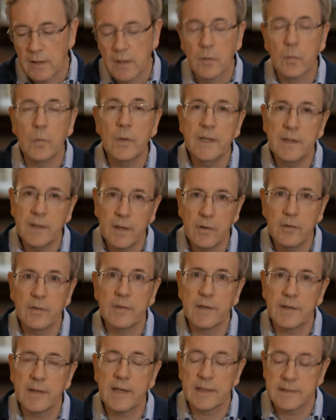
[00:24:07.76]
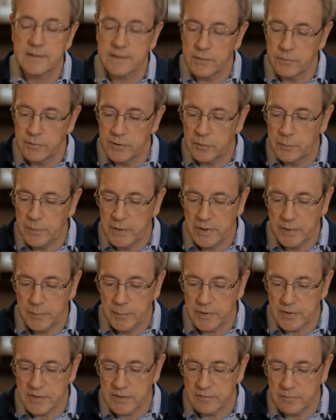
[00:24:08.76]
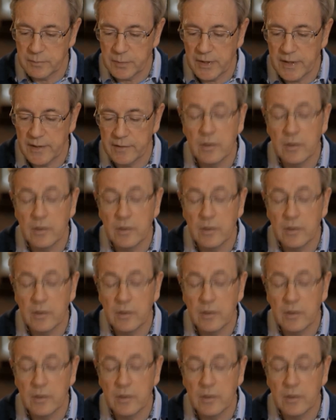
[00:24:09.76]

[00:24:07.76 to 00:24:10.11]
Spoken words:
We know that that's the real purpose of prayer,